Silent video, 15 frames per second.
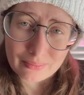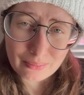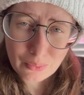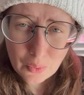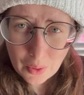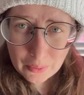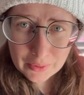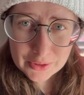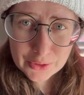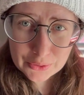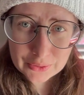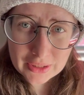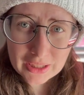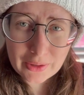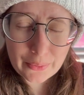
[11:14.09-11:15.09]
what we're
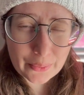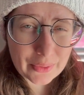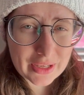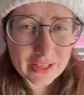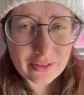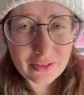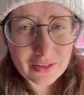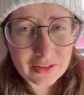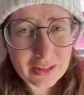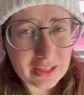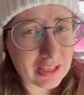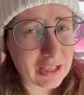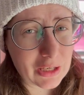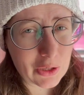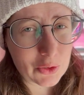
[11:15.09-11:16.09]
doing with
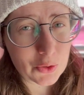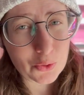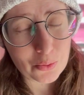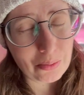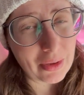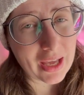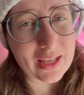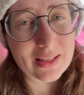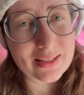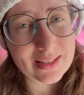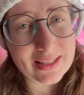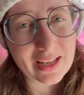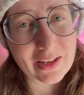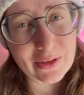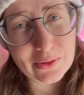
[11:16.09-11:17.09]
the new
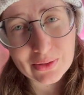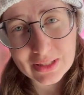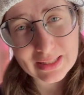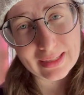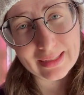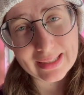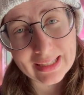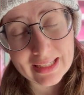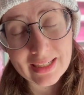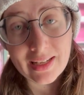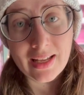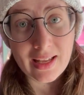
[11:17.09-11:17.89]
beds outside.